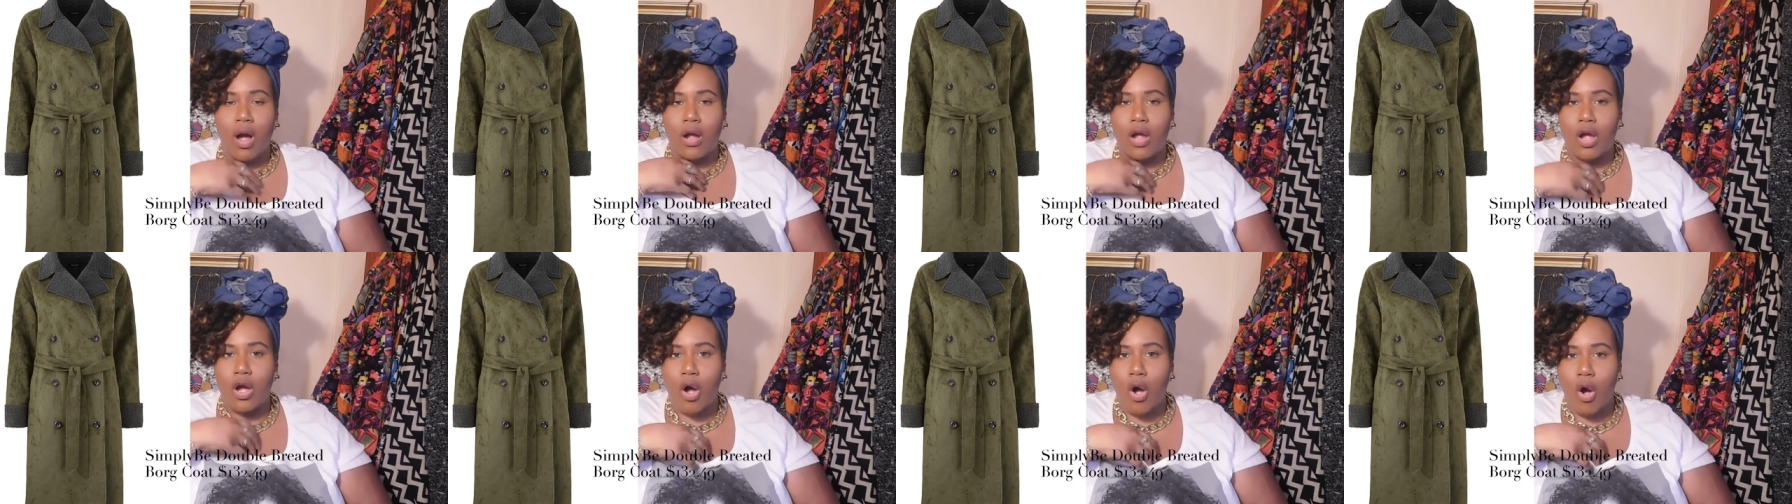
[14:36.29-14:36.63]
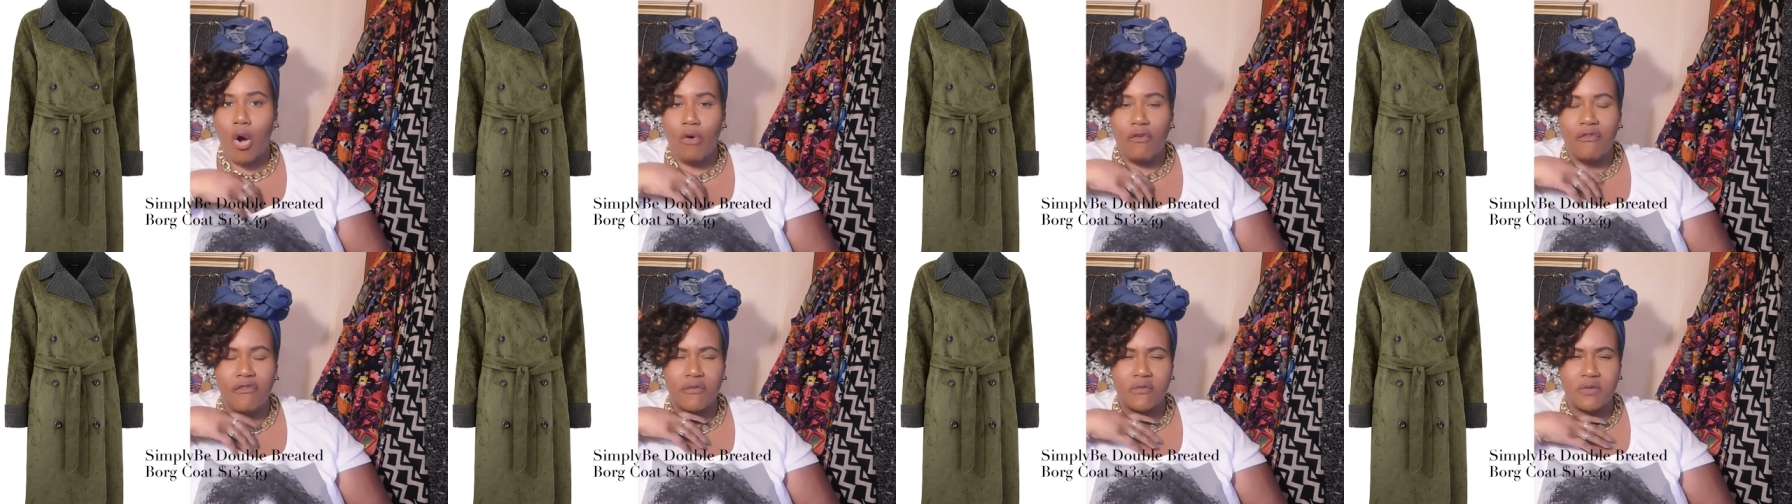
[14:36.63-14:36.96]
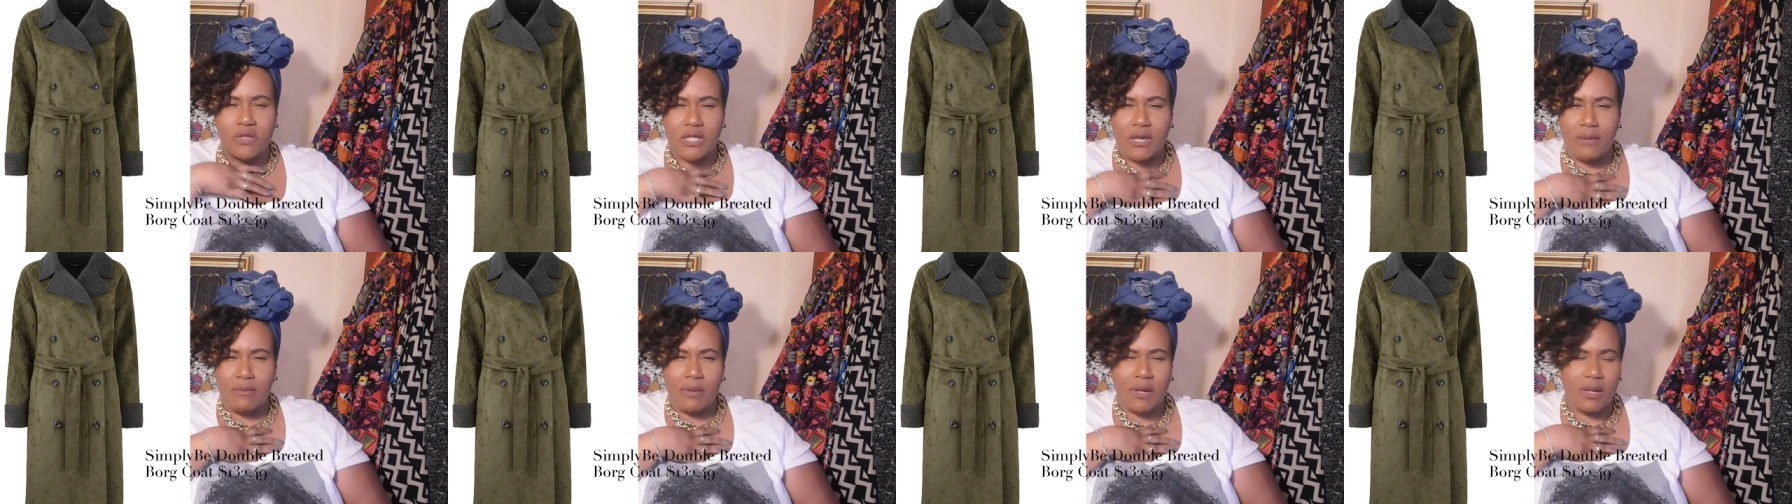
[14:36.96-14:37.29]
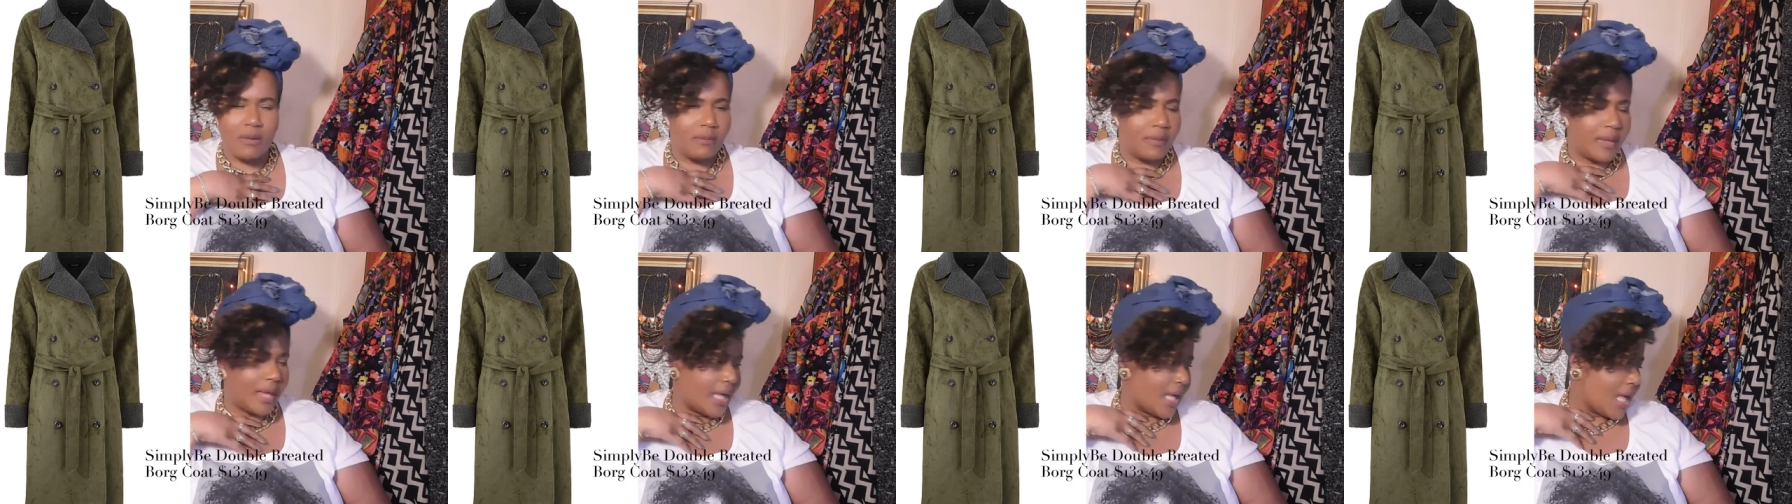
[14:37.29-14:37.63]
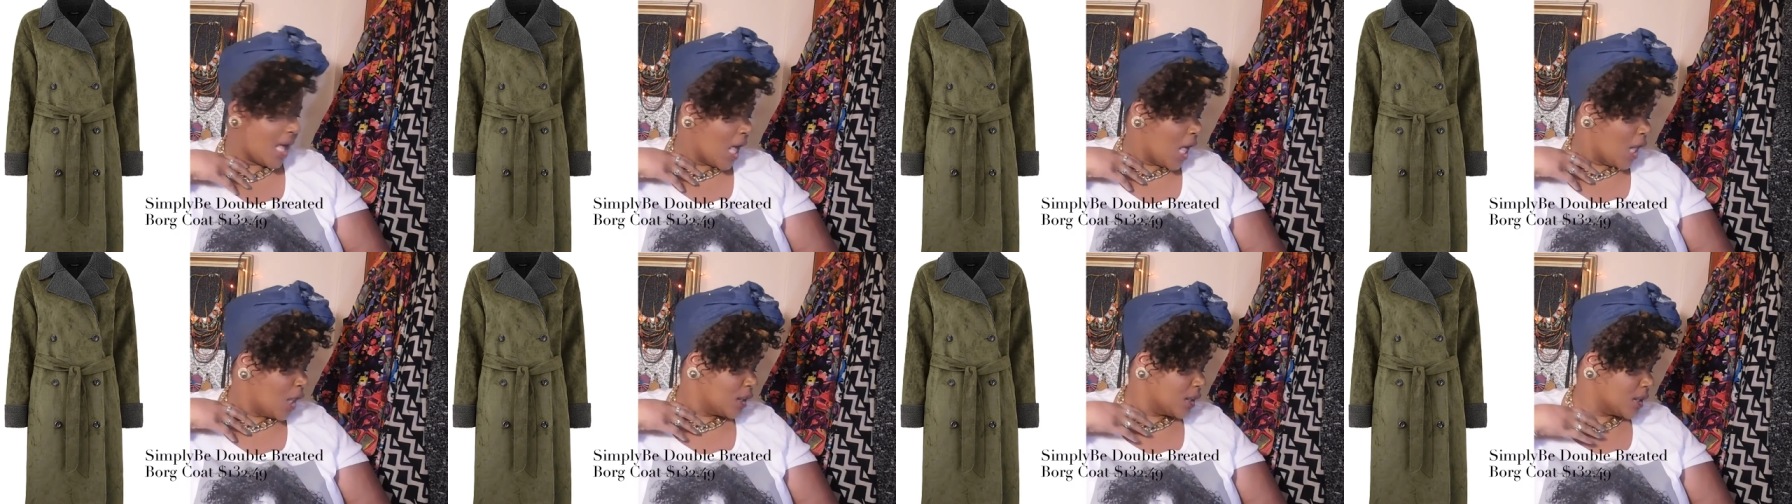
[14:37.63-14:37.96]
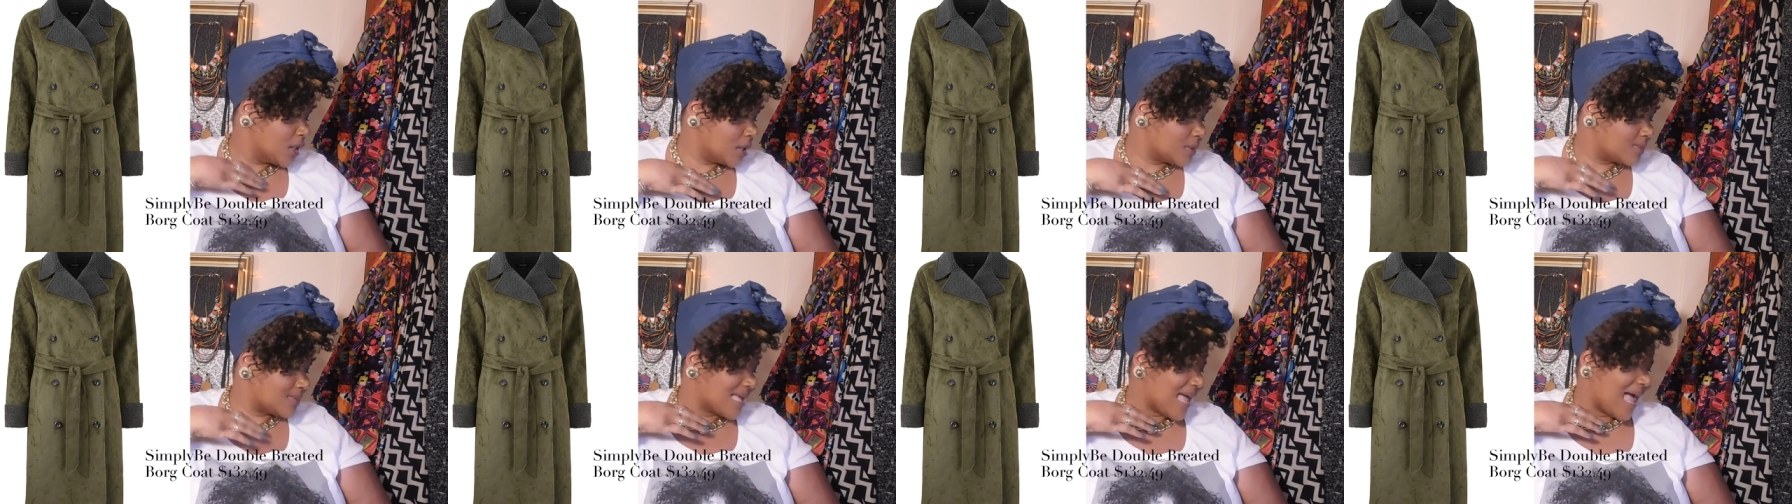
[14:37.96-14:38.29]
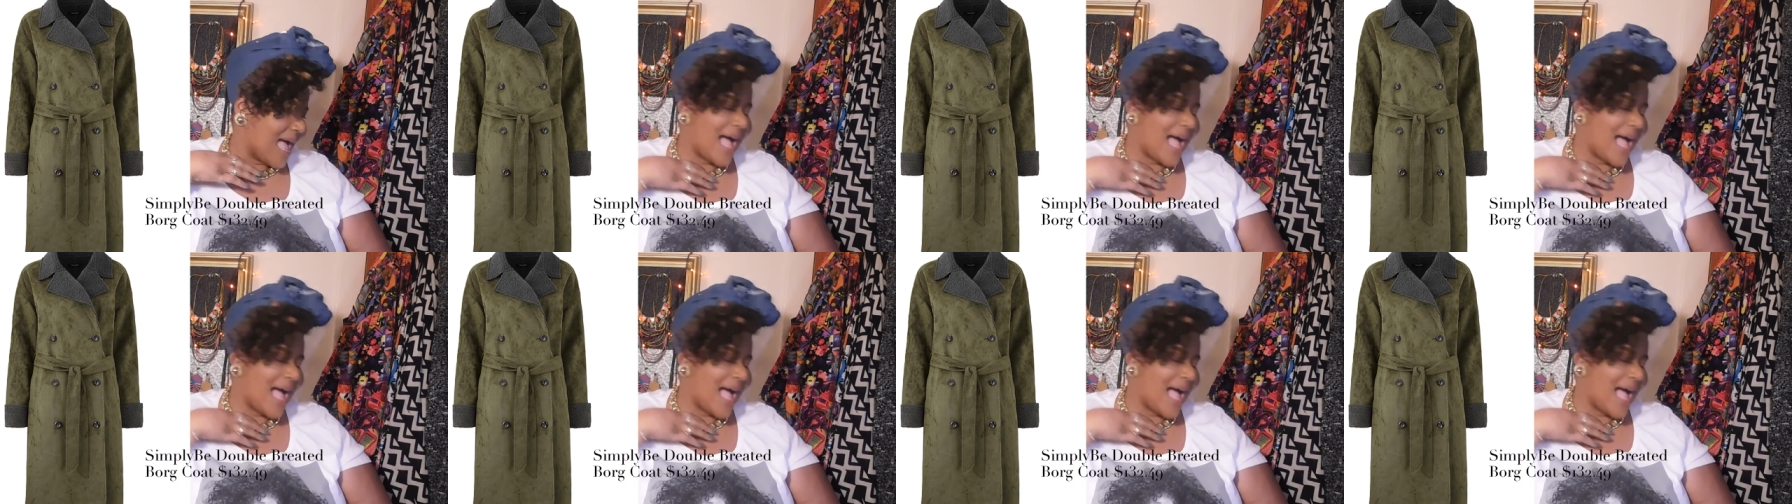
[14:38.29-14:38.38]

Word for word: coat from Simply Be looks